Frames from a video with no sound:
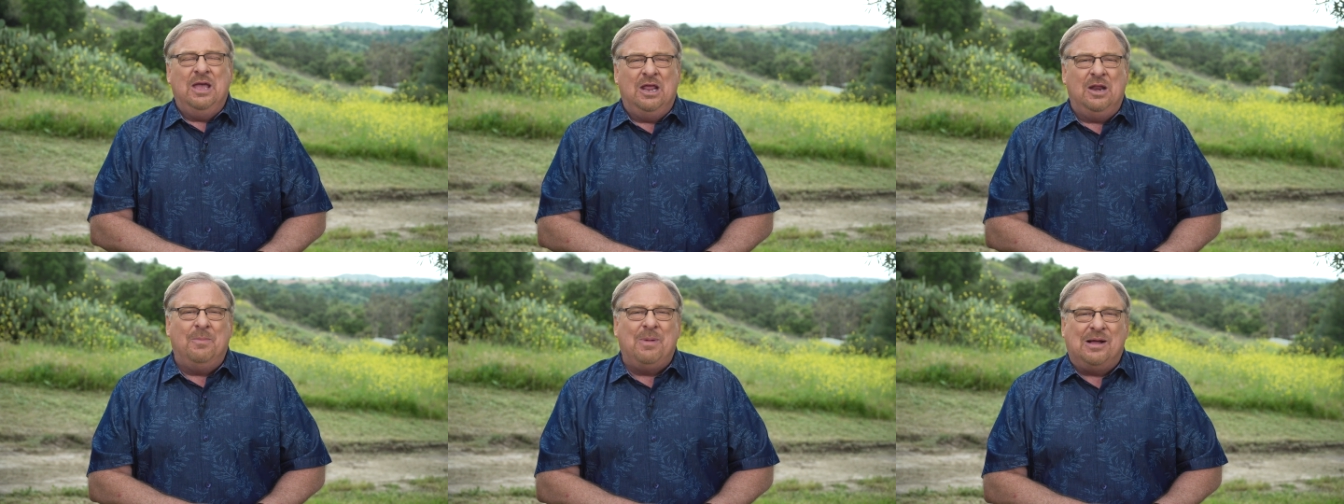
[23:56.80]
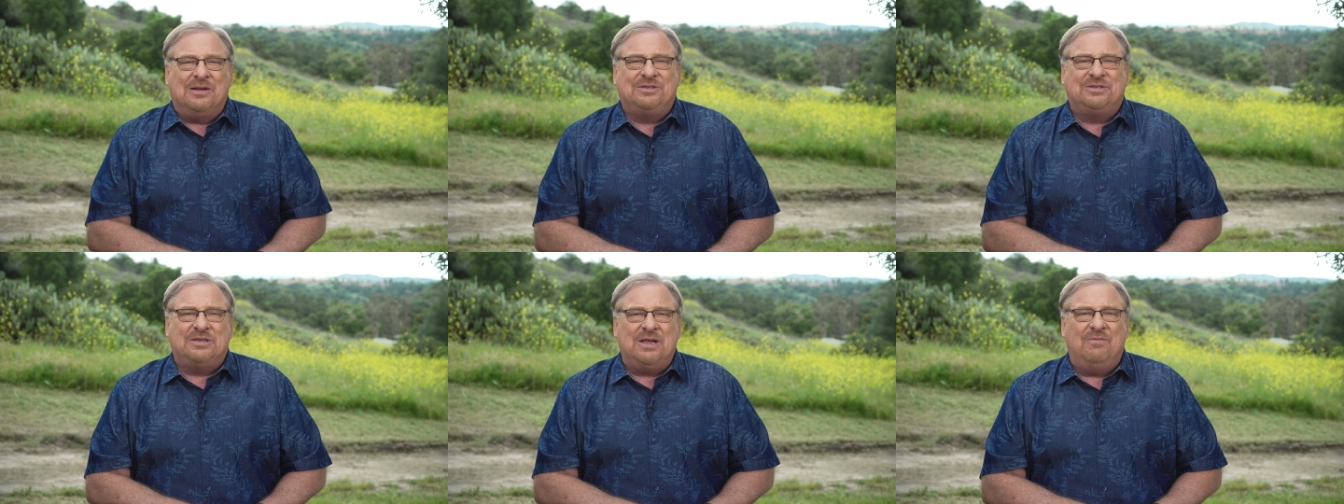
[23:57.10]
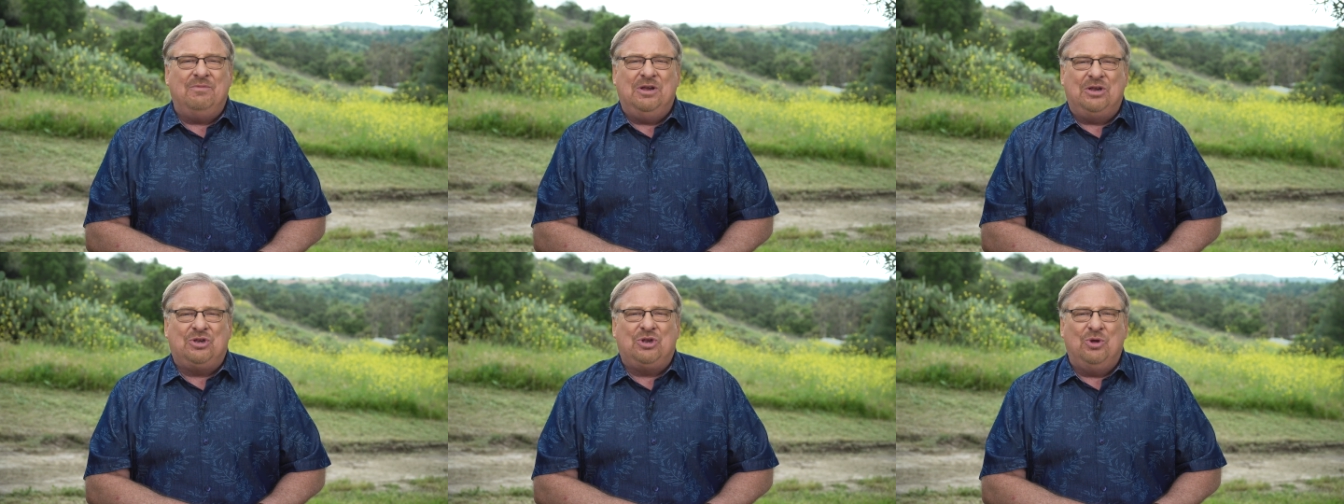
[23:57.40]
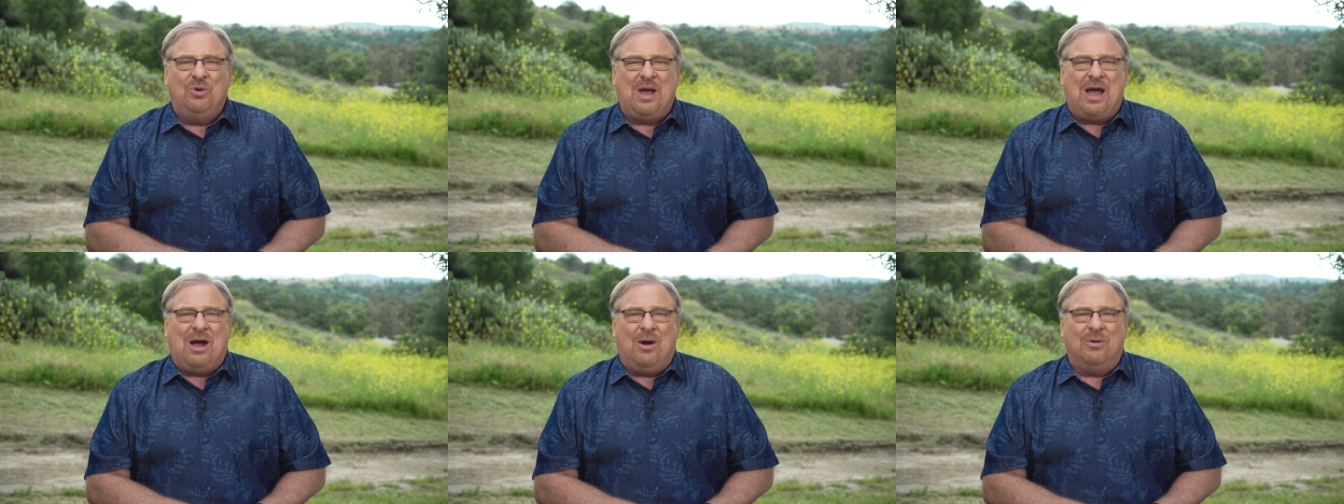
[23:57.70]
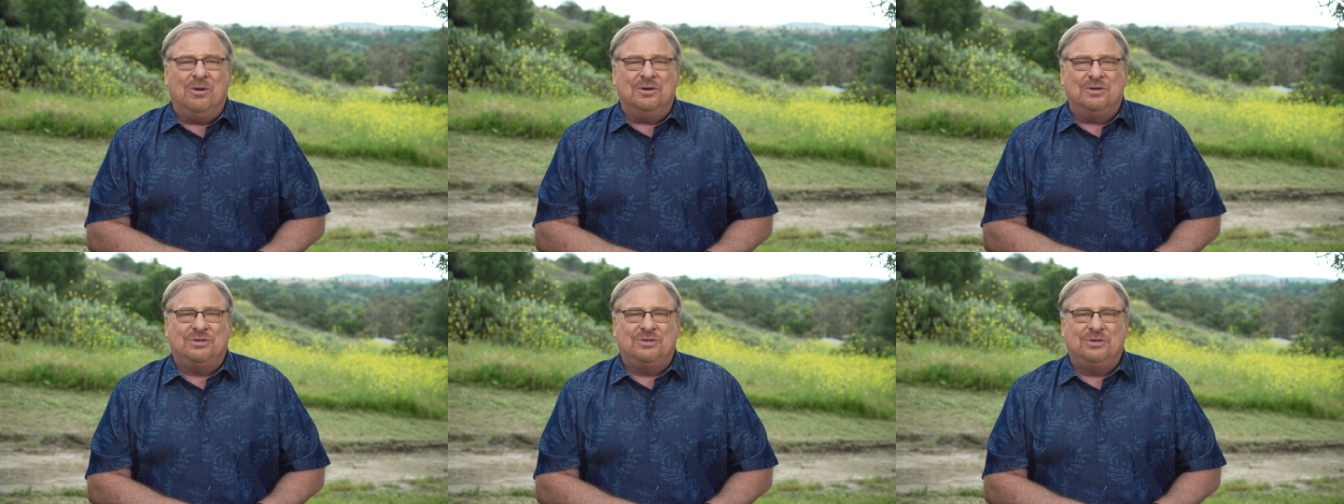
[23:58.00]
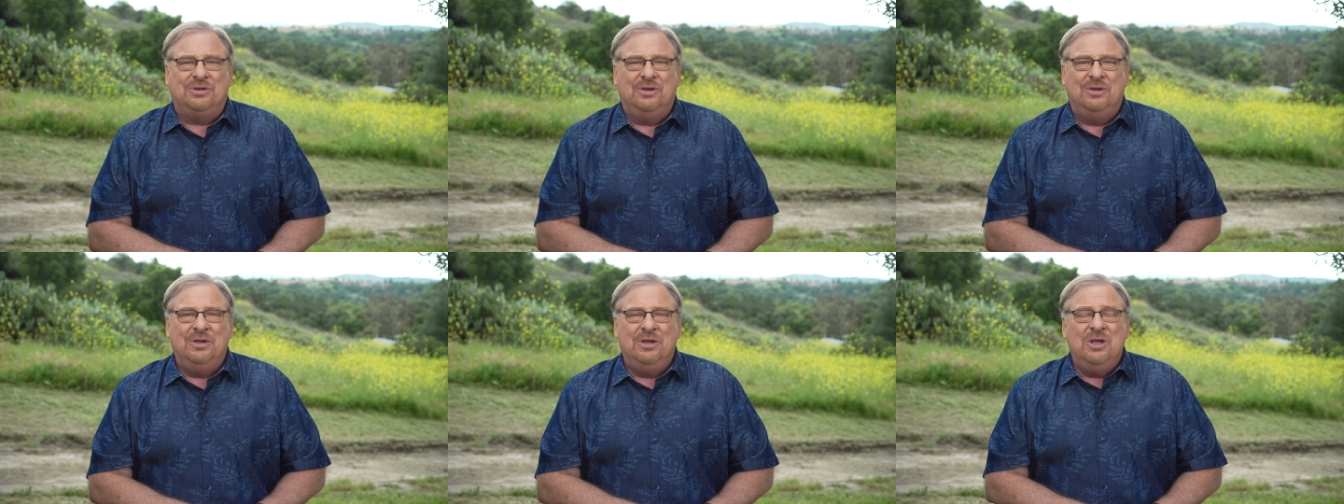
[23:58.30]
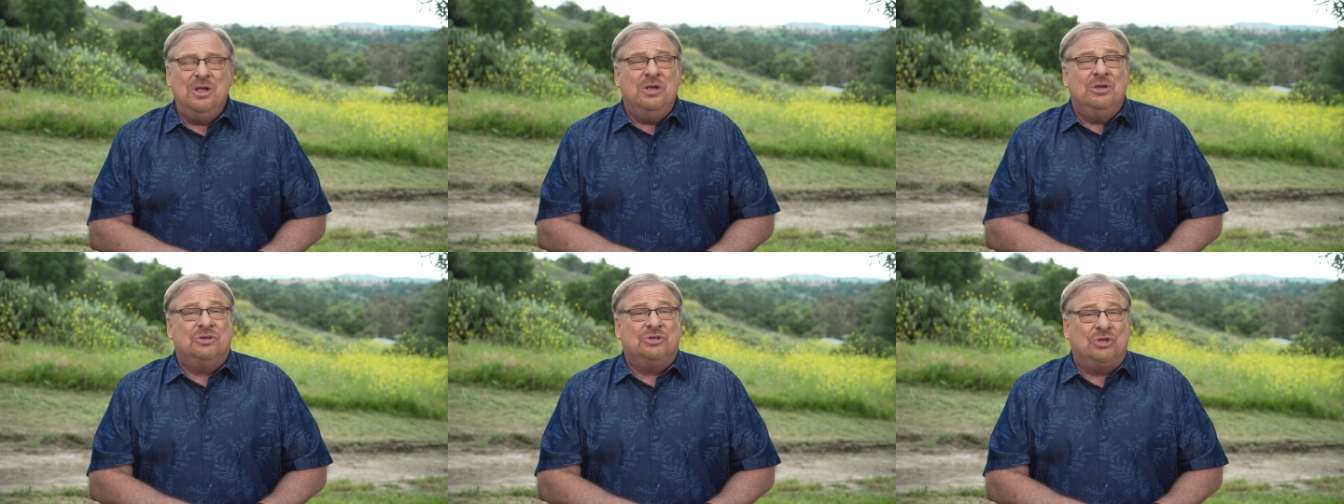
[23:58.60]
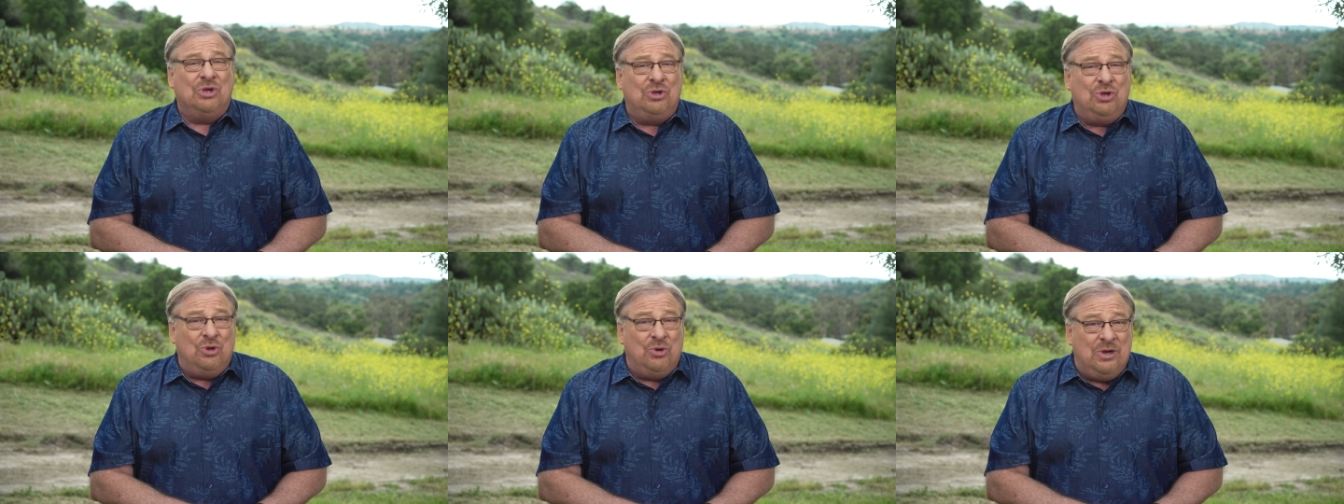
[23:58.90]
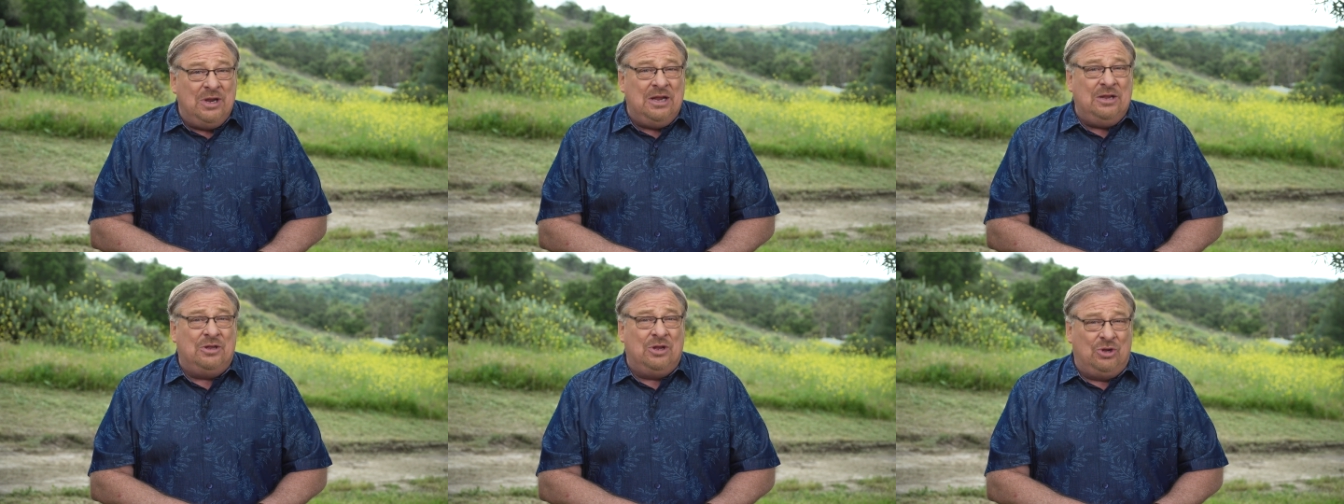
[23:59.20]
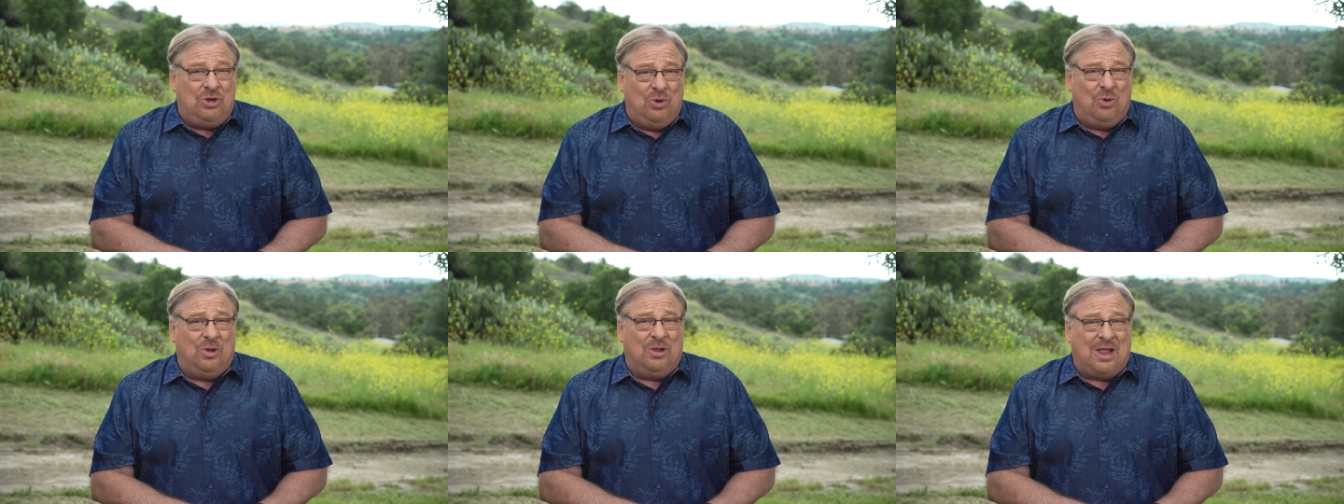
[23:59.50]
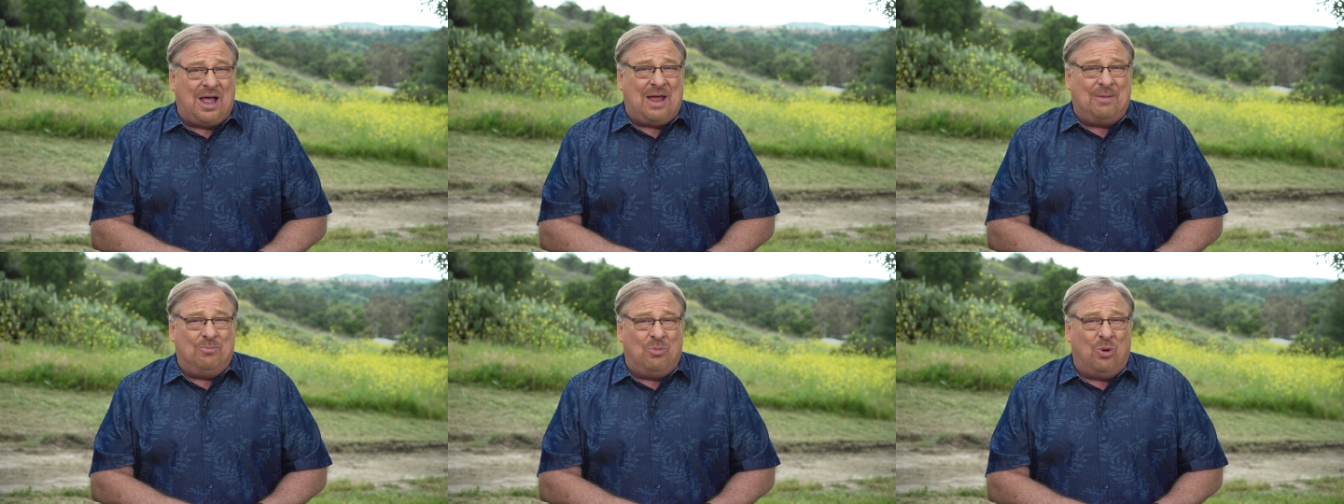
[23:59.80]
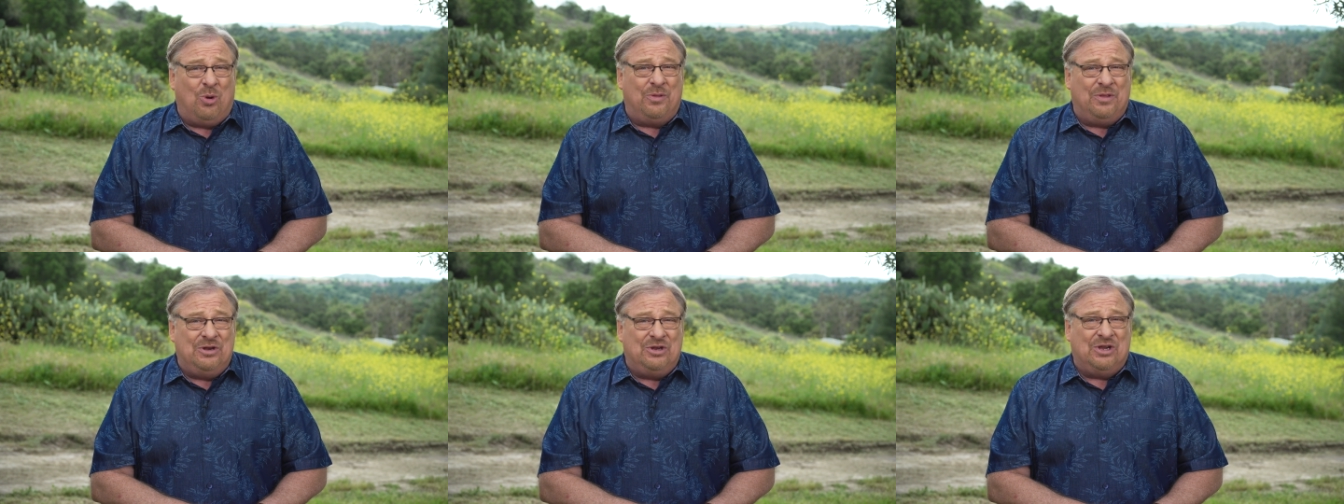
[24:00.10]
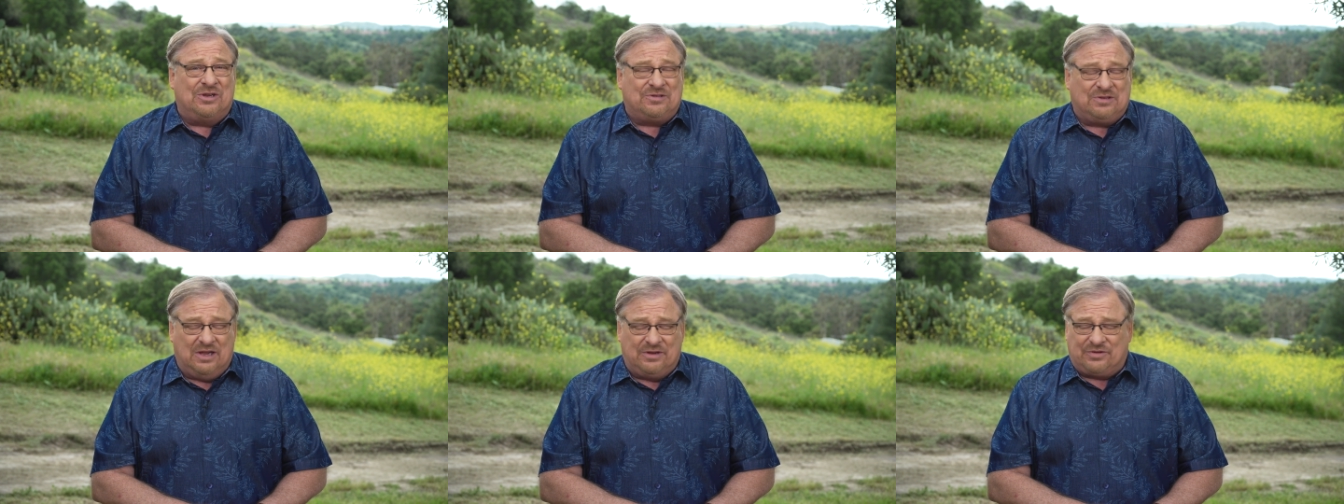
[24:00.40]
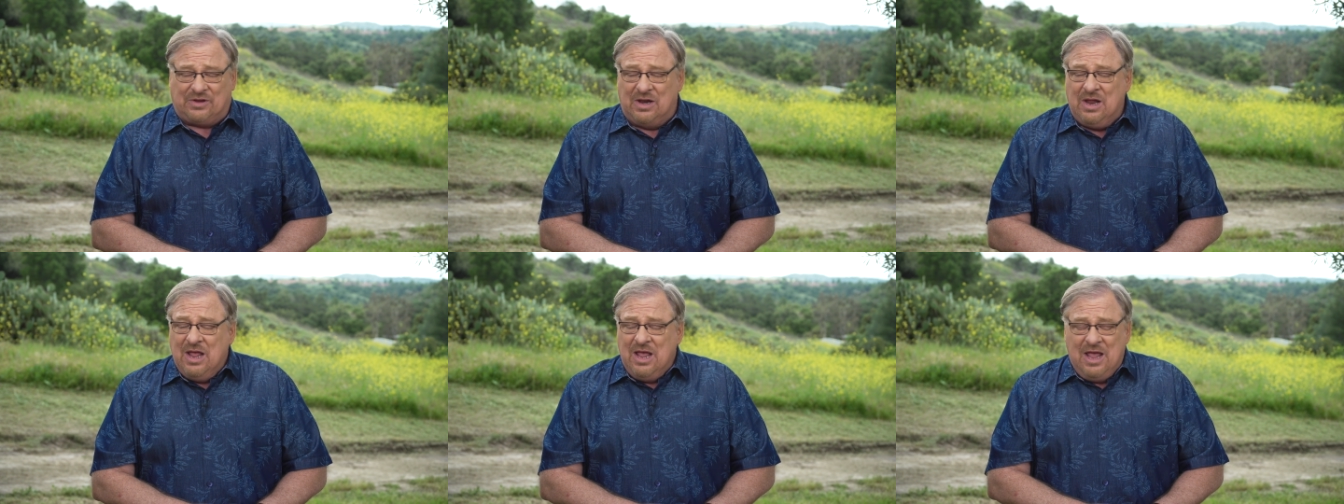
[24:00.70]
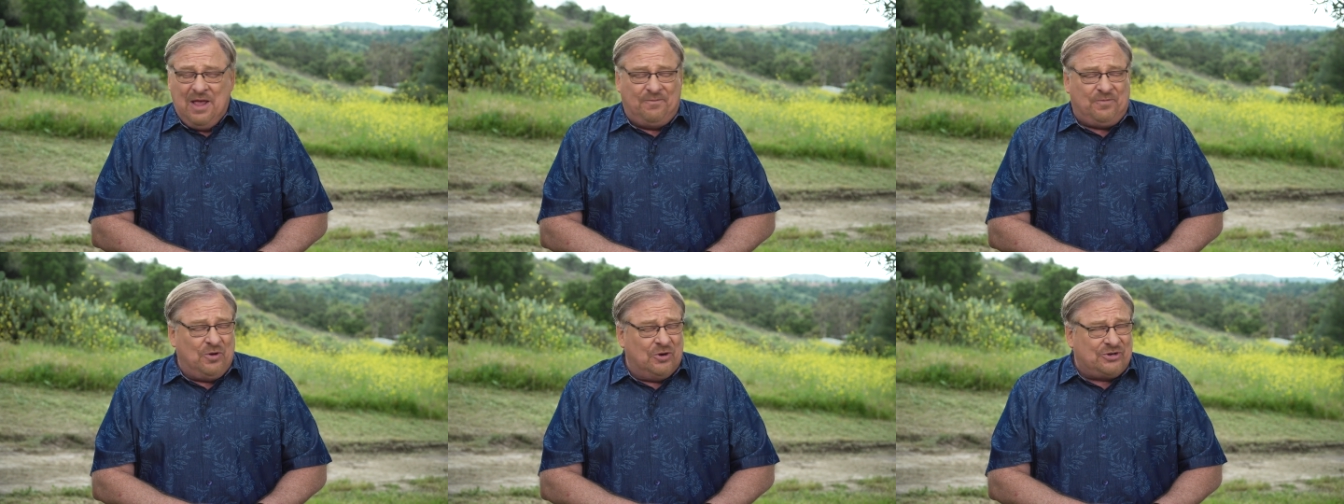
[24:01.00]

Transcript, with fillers: in about 72 hours. So you need to do a lot more than just listen. If